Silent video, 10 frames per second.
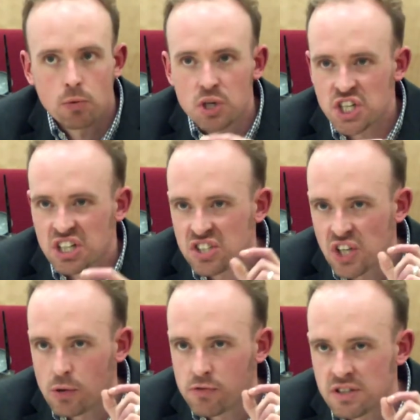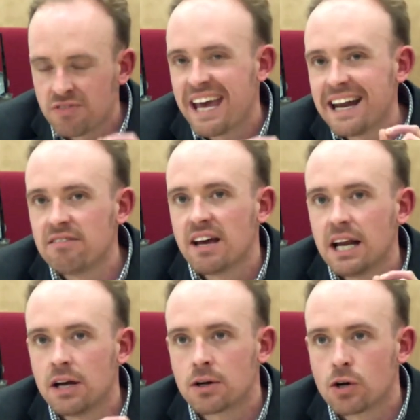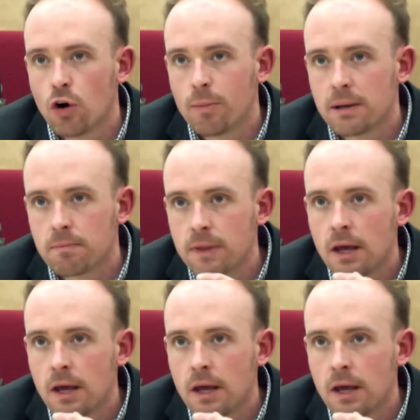which in itself is very, very uncommon,